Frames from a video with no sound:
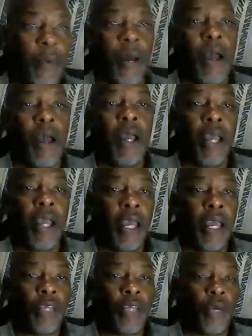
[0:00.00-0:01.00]
as well
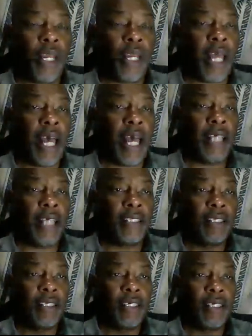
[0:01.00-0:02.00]
as
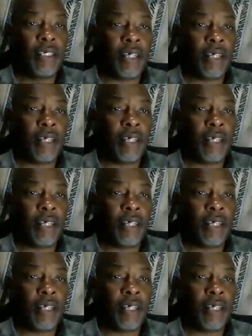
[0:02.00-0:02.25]
old